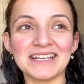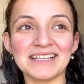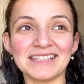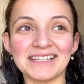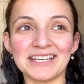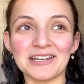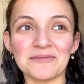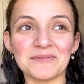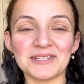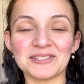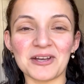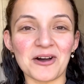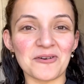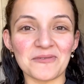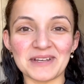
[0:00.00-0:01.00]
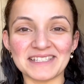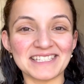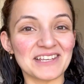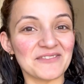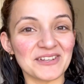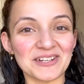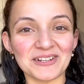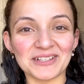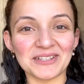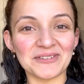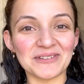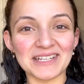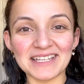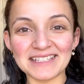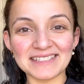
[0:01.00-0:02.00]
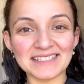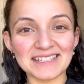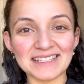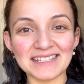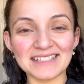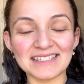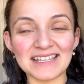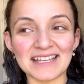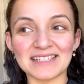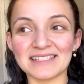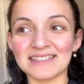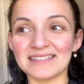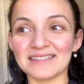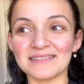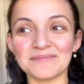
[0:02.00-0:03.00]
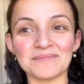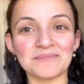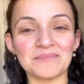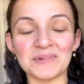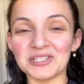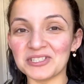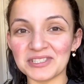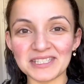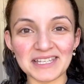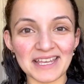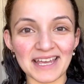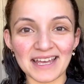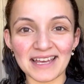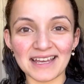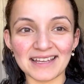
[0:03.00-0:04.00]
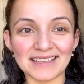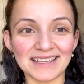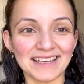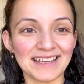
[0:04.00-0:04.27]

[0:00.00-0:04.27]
Liam is always giving her little kisses as much as he can